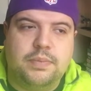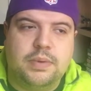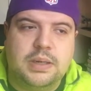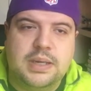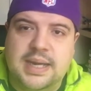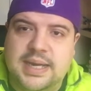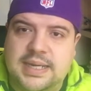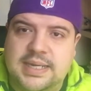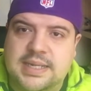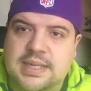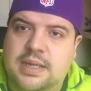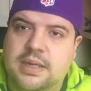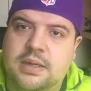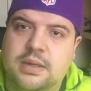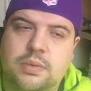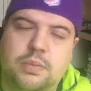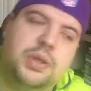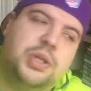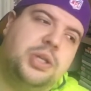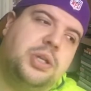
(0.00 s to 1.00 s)
list,
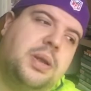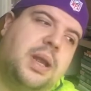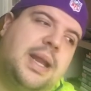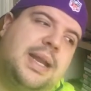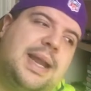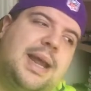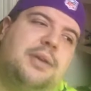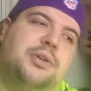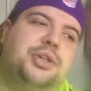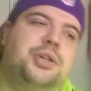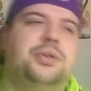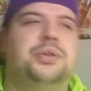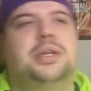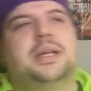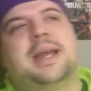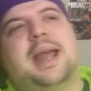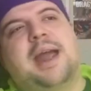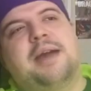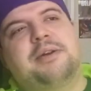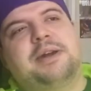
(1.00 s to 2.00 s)
which allows you
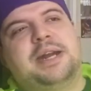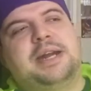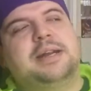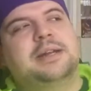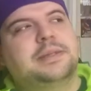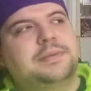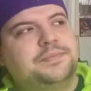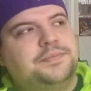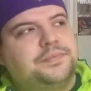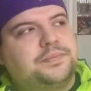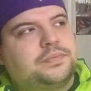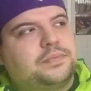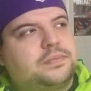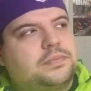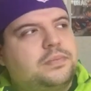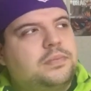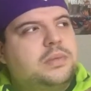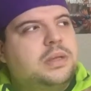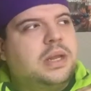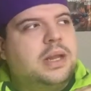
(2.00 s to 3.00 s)
to carry
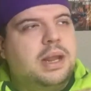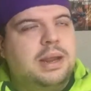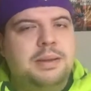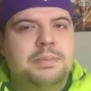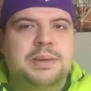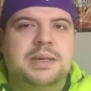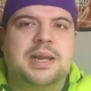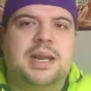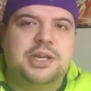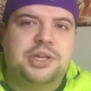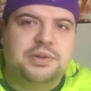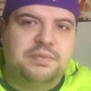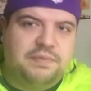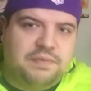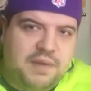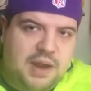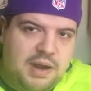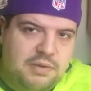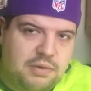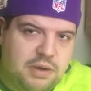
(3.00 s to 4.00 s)
imitation
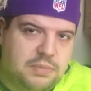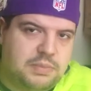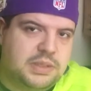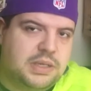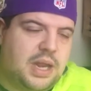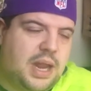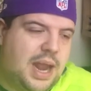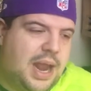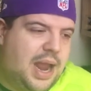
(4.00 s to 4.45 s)
firearms.